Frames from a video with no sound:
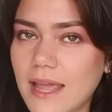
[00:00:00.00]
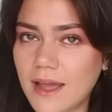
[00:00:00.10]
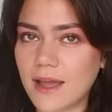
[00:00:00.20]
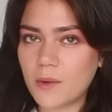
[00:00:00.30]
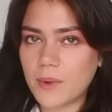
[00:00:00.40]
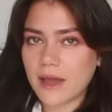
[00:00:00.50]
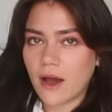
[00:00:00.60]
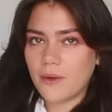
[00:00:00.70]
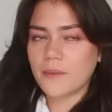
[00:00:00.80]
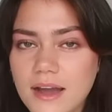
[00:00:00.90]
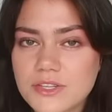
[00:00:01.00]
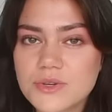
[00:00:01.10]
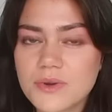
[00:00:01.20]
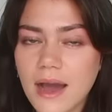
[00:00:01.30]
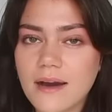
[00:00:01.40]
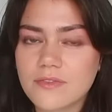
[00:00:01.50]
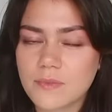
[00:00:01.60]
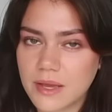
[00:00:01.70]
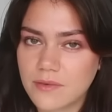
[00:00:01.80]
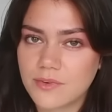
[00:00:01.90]
Here we go. I do have
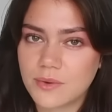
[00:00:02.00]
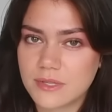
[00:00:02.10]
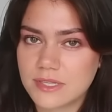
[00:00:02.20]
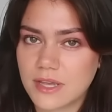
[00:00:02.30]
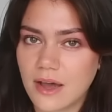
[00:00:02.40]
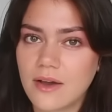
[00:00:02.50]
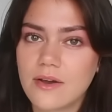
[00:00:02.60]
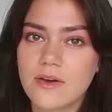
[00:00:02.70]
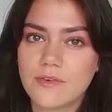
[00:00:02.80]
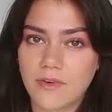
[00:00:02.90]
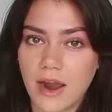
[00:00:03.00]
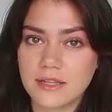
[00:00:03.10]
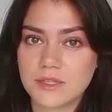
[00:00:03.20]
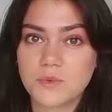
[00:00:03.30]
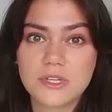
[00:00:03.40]
my influencer friends.